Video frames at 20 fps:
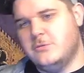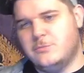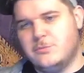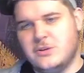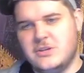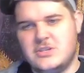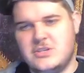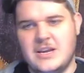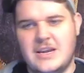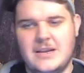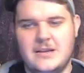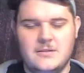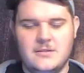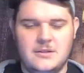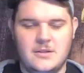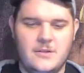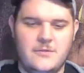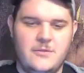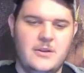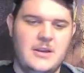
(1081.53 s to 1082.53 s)
Appreciate,
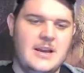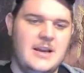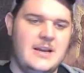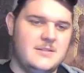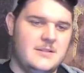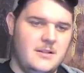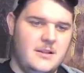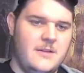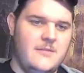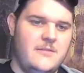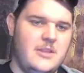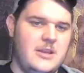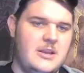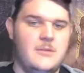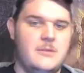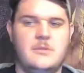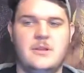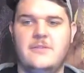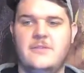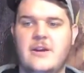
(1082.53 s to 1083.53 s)
love you guys, love
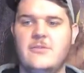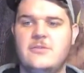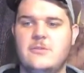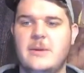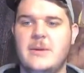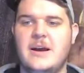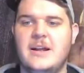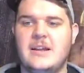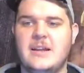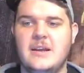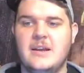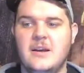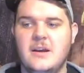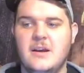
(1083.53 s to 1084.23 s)
them, love everybody.